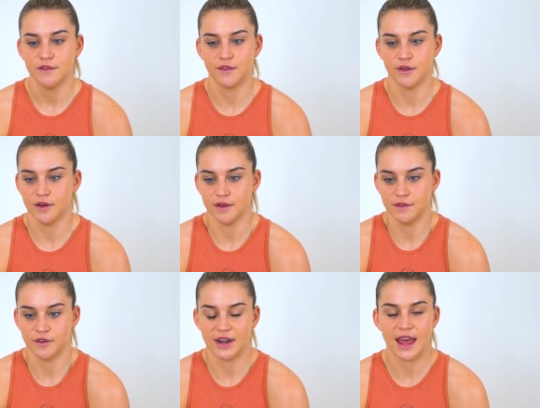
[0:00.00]
For,
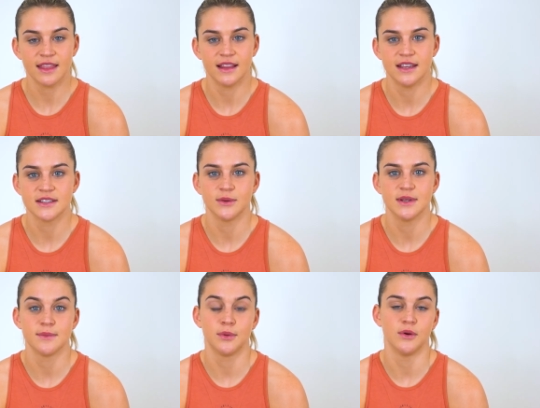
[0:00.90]
for an athlete, it's
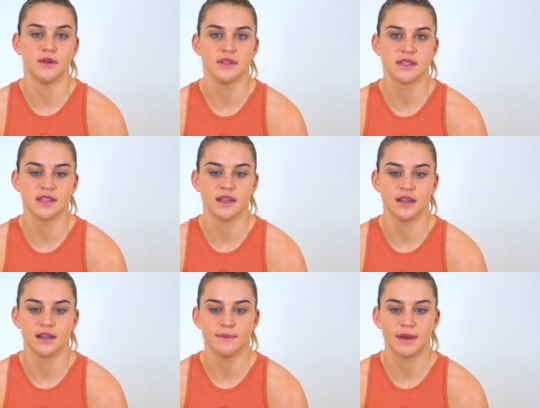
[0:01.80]
always important
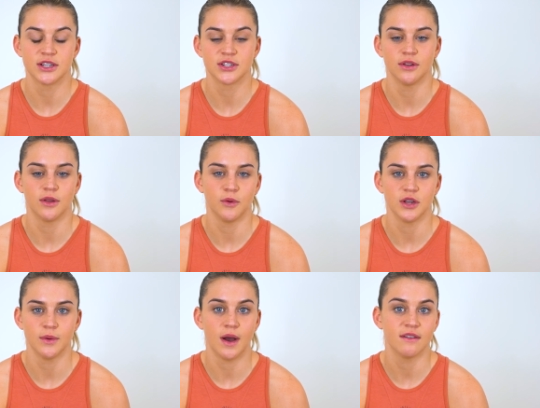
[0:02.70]
to make sure that what
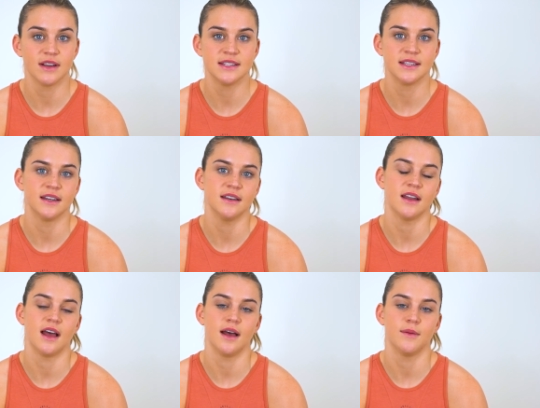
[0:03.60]
you are eating
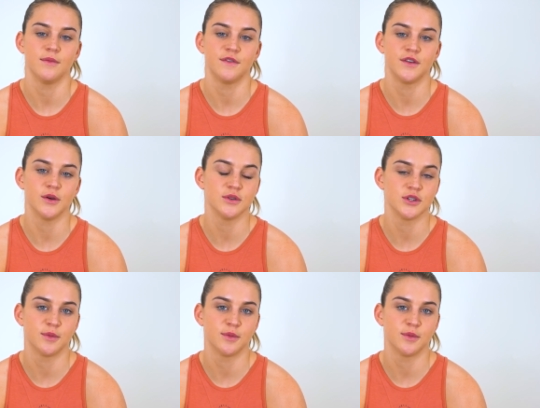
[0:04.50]
um, fuels your